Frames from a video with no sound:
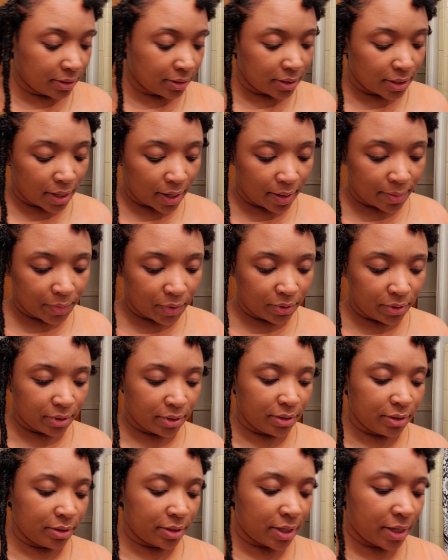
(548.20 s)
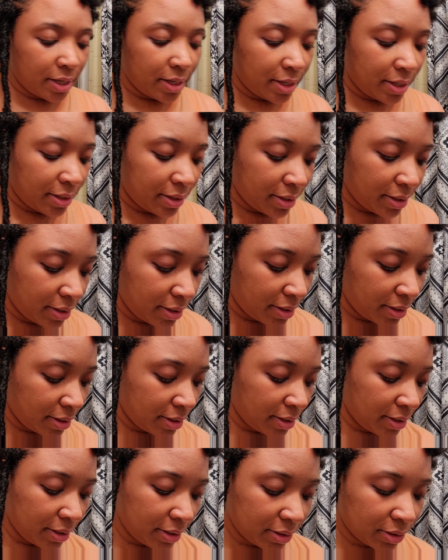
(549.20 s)
Now I'm only gonna add the
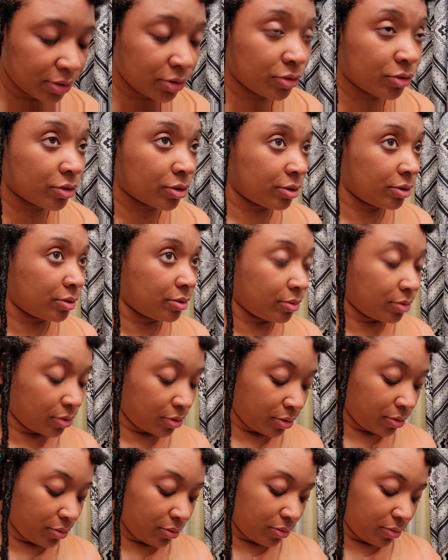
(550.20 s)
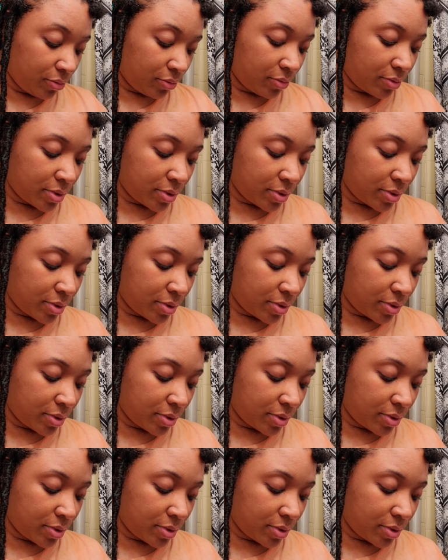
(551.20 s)
edge control to